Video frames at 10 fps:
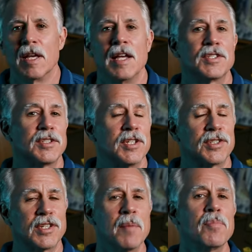It's
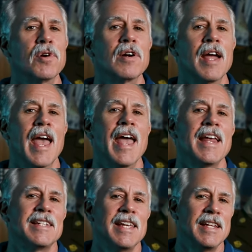December
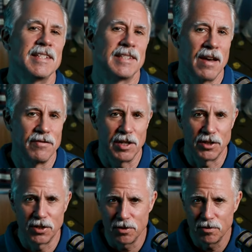
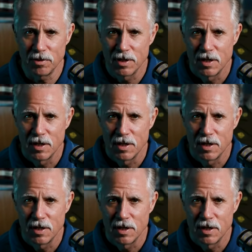1872,